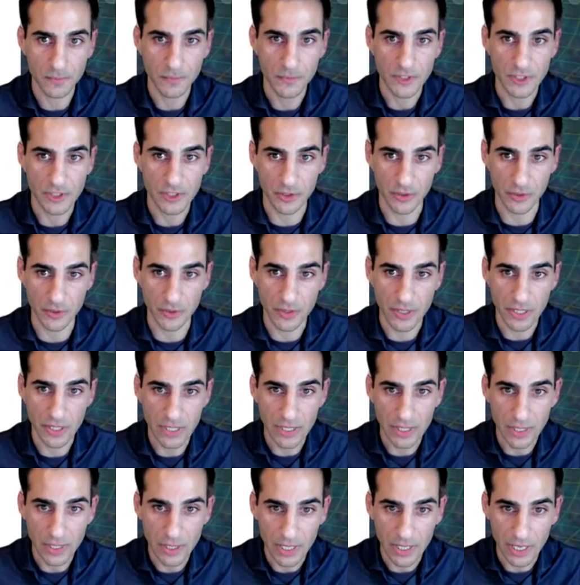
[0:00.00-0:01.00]
So
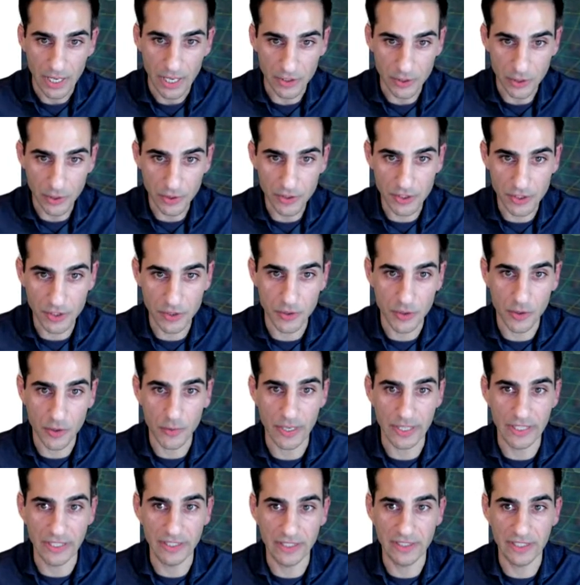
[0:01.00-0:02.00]
I told you
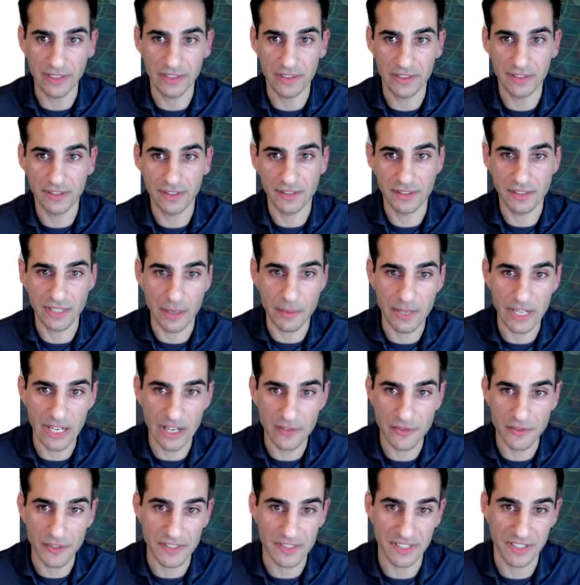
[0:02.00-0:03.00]
already that Lyman
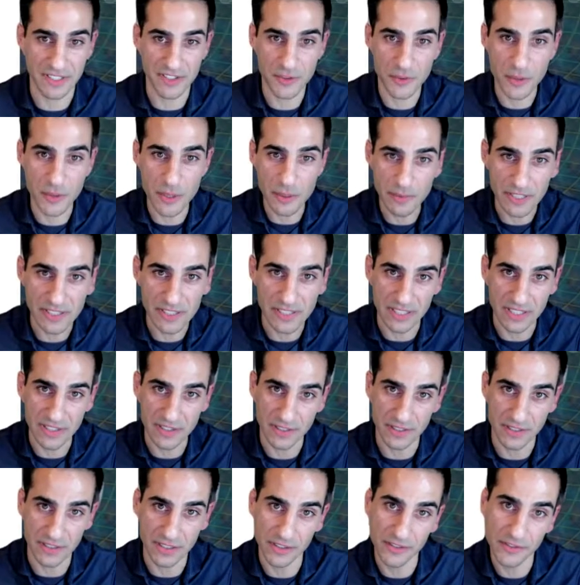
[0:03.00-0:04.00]
Alpha is extremely
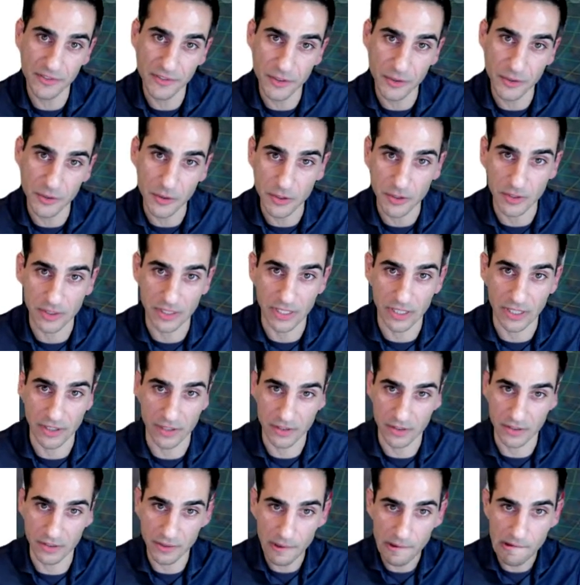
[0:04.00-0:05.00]
sensitive to neutral
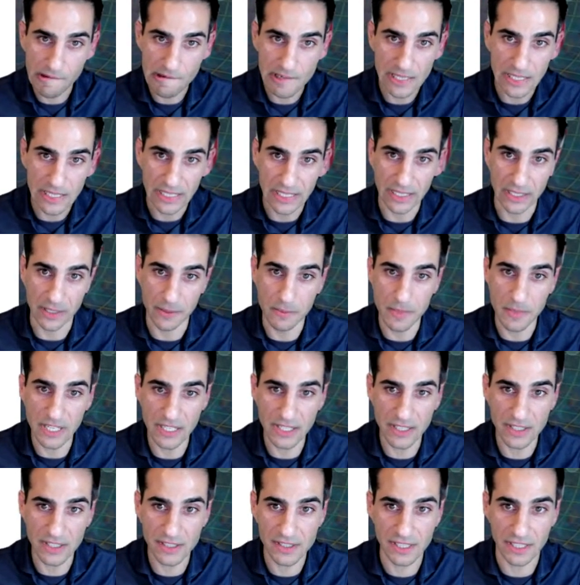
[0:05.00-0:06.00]
hydrogen. And it
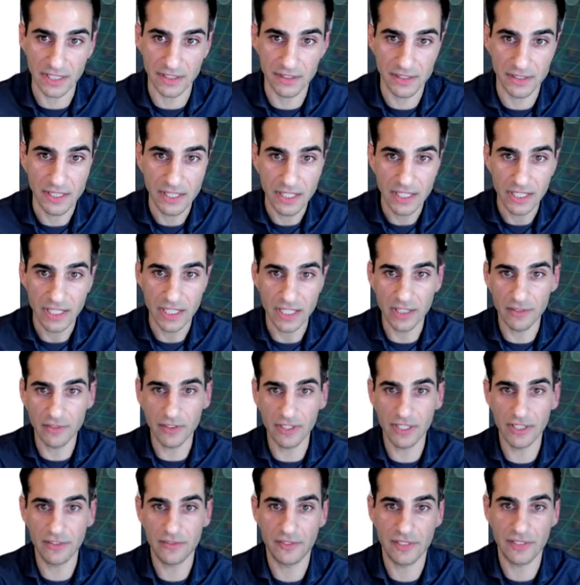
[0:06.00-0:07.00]
means that
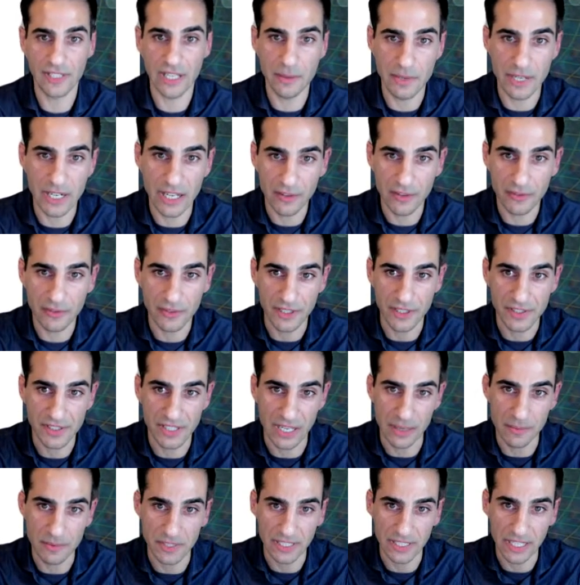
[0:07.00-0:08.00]
even if Lyman Alpha
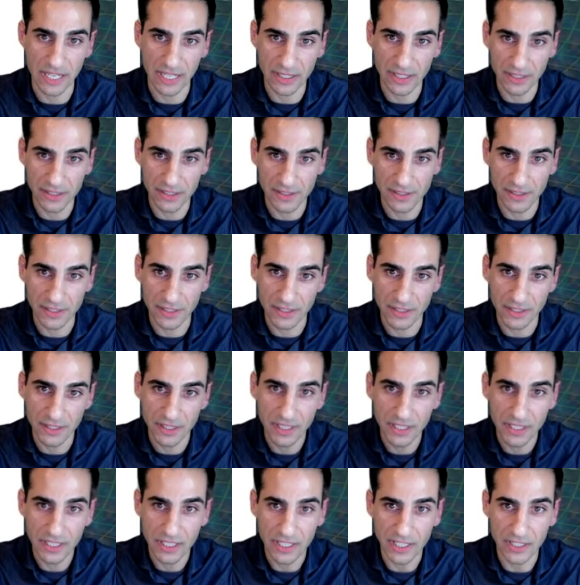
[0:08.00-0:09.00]
escapes a galaxy,
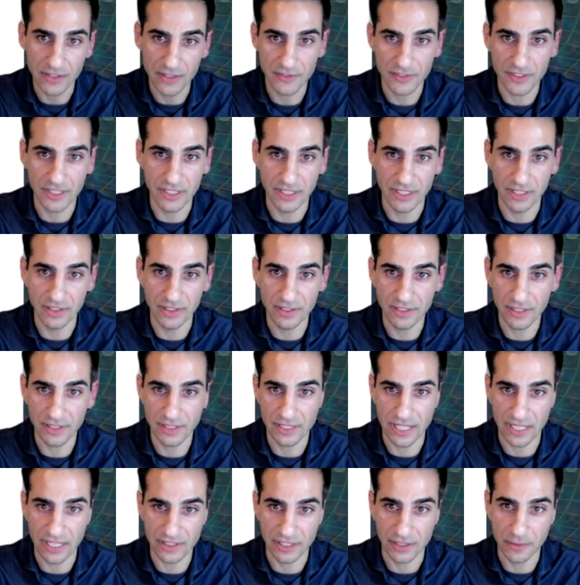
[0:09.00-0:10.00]
if the
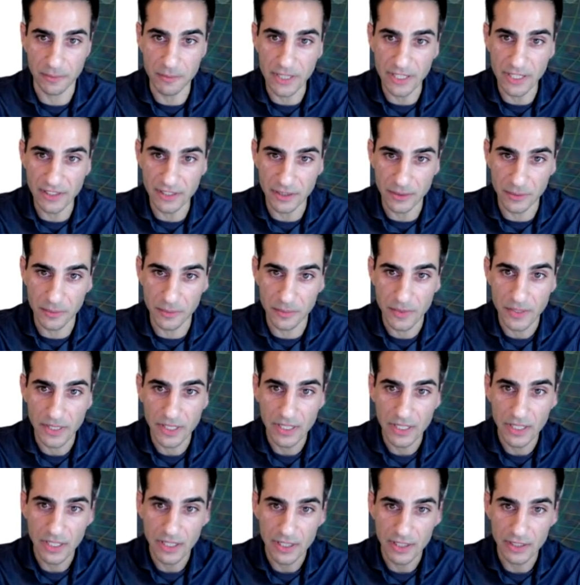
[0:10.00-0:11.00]
intergalactic medium
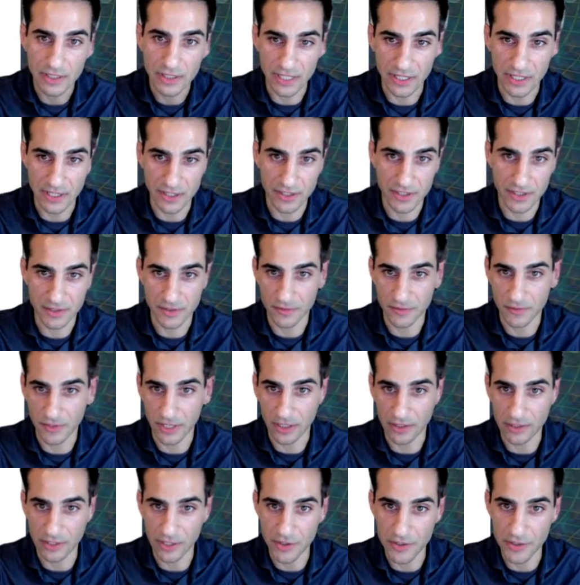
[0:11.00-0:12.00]
that is very
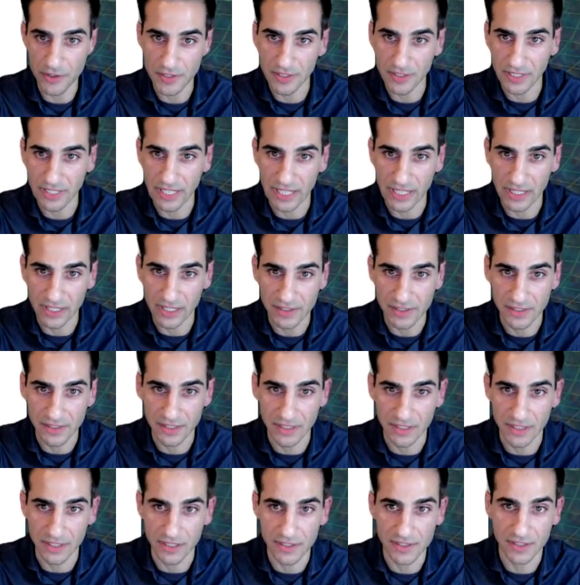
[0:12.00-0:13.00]
close to the
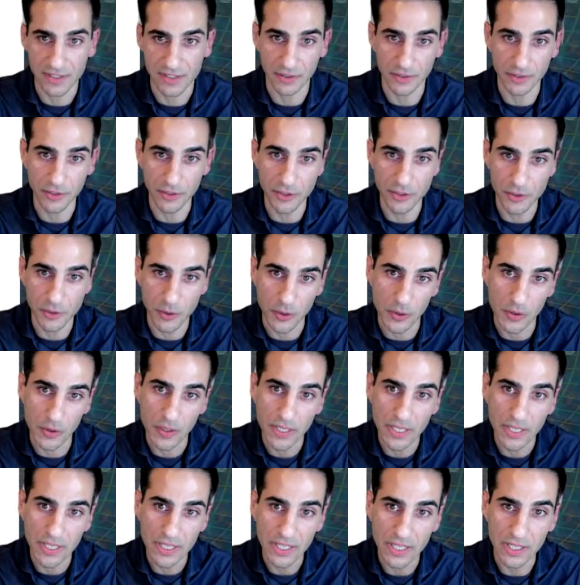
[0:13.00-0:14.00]
galaxy is still neutral,
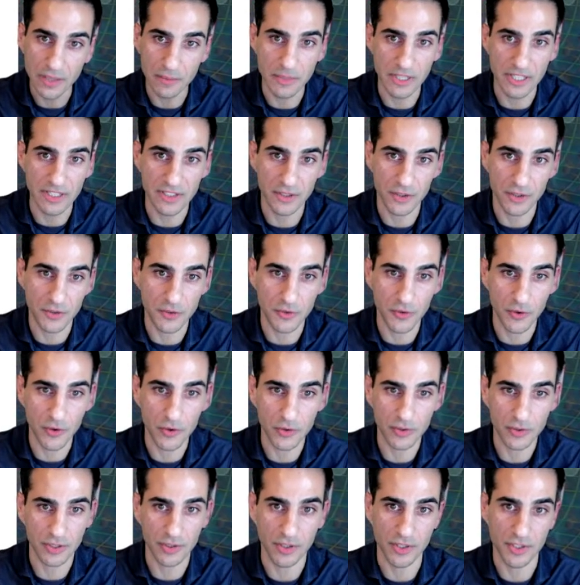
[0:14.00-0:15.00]
it means those
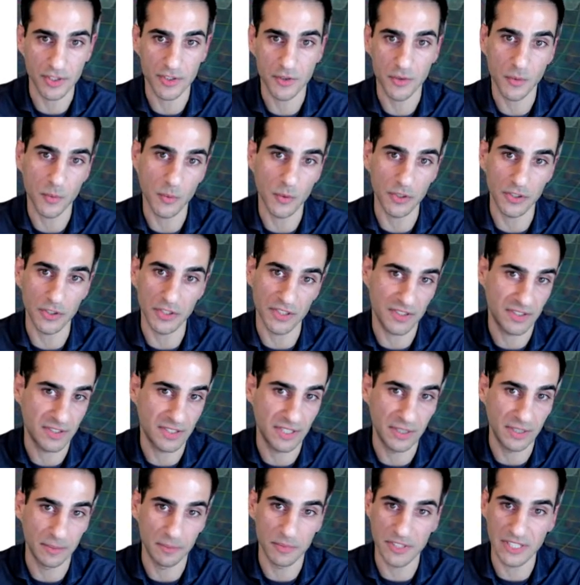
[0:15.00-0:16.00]
photons will just
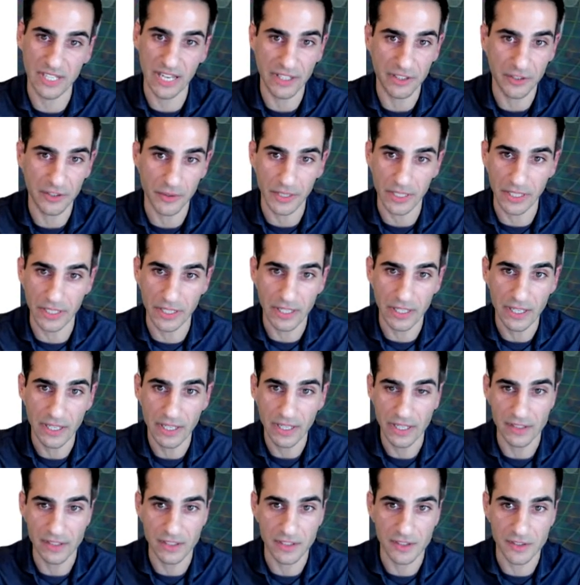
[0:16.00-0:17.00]
keep scattering
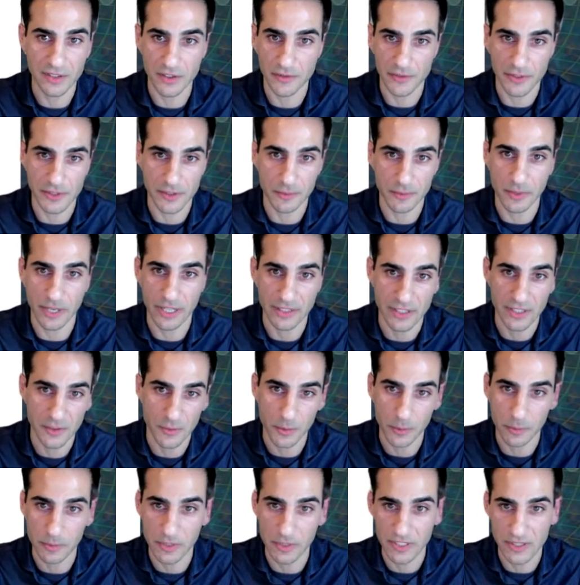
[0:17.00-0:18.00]
and the surface brightness
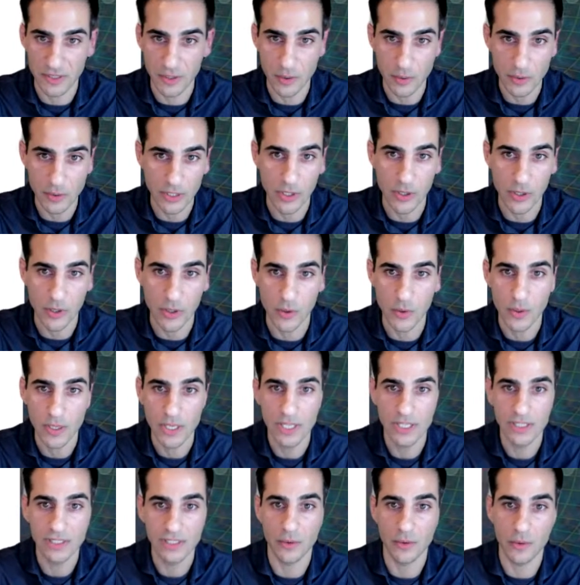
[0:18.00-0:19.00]
will be so low
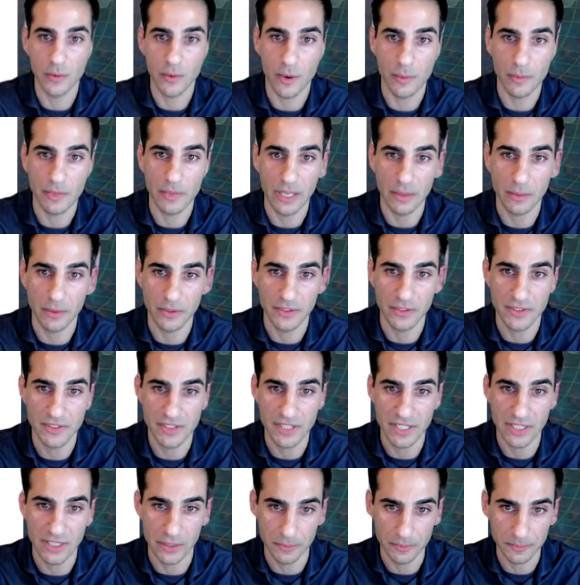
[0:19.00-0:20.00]
that we won't be able to
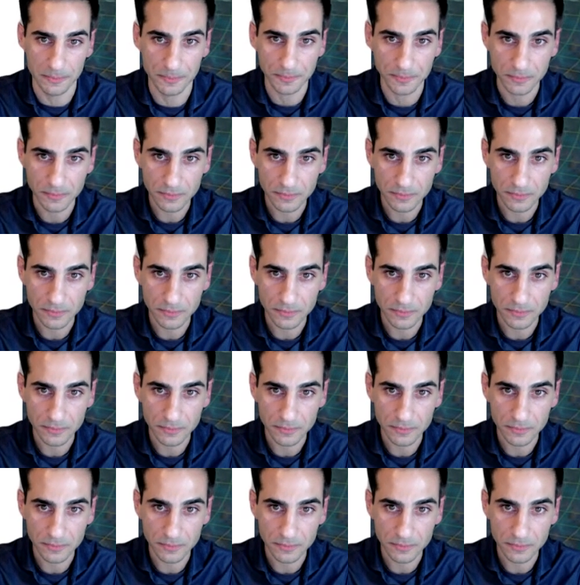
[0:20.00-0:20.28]
see them.